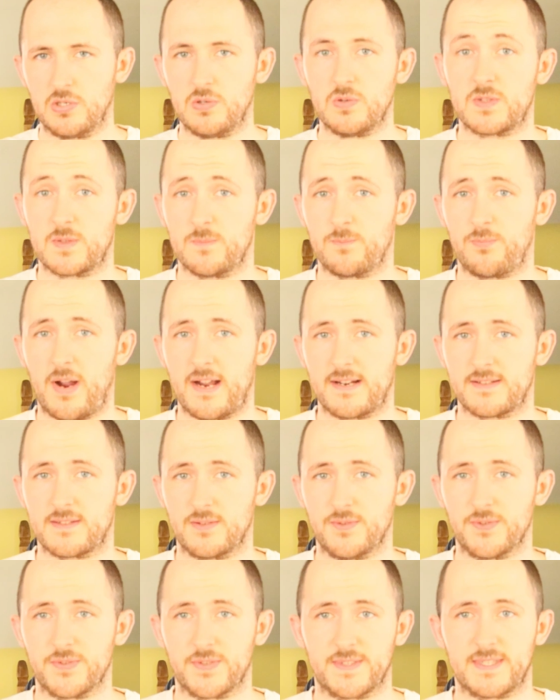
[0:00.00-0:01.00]
do some
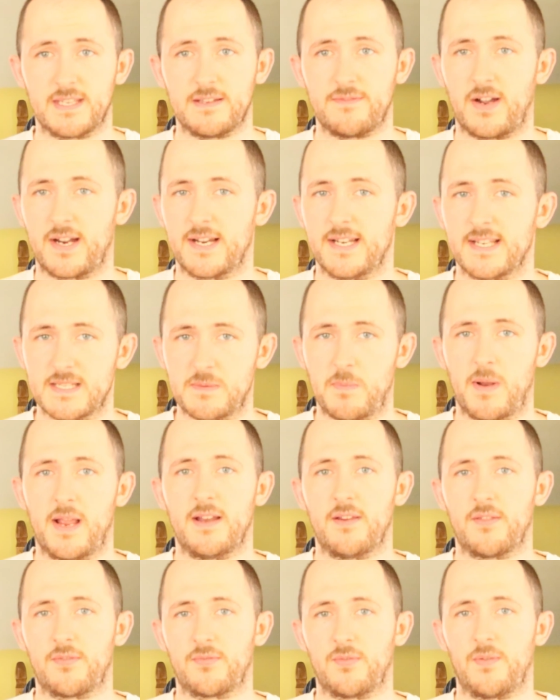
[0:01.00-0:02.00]
practicals and see if I can
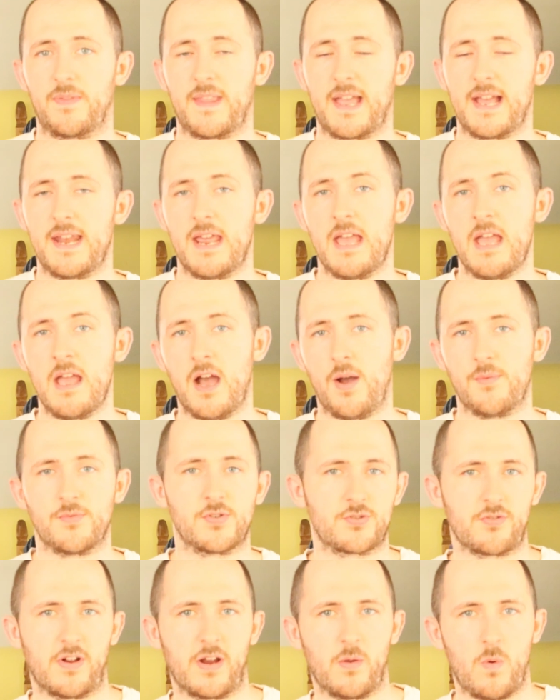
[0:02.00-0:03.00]
explain it through on that. I'm
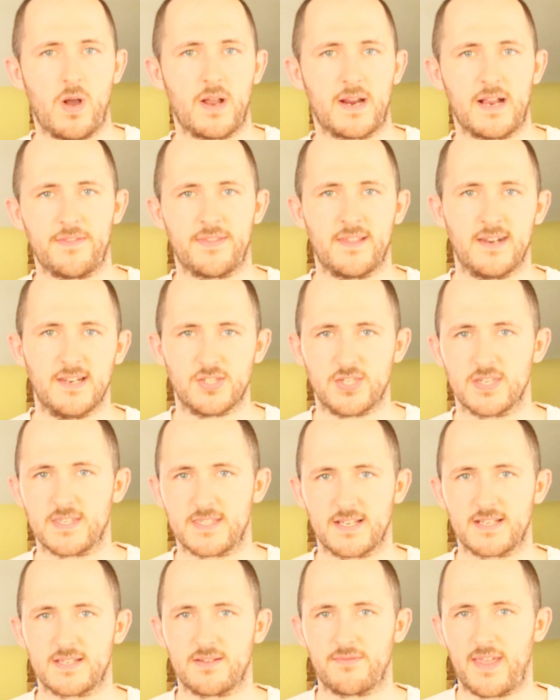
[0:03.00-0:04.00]
just trying to work out the
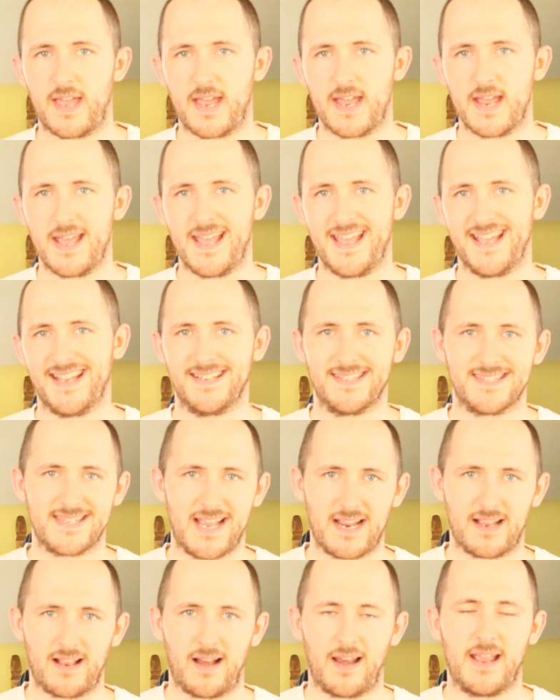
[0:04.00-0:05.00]
logistics of that
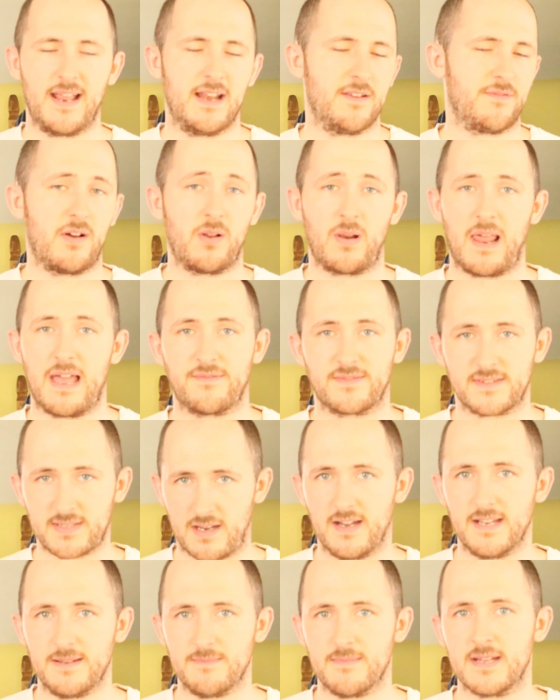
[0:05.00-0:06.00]
exactly and if I'll have
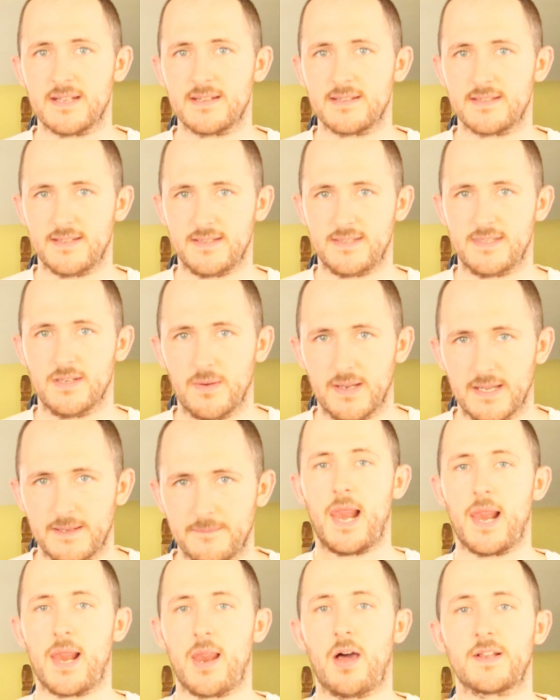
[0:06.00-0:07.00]
time to do it.
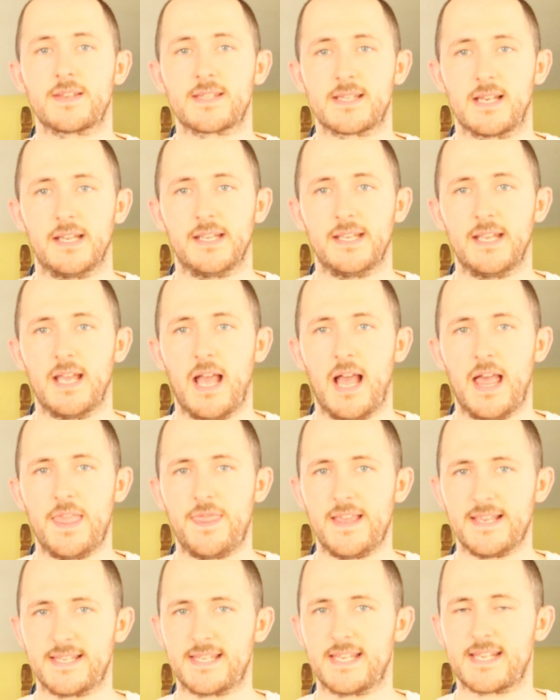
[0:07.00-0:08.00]
Lastly,
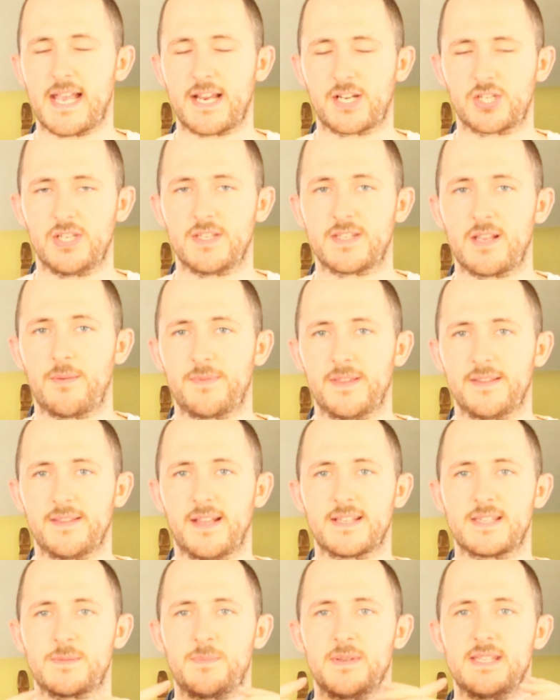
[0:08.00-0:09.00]
this is actually something
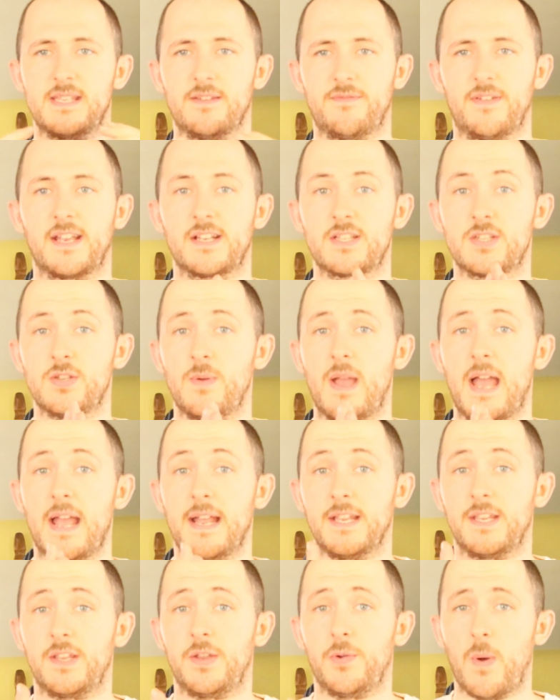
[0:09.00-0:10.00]
that's specific to
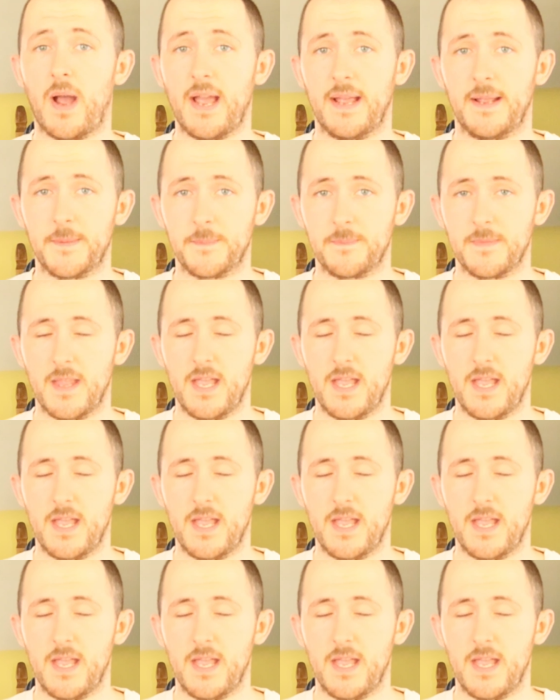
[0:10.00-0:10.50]
AQA.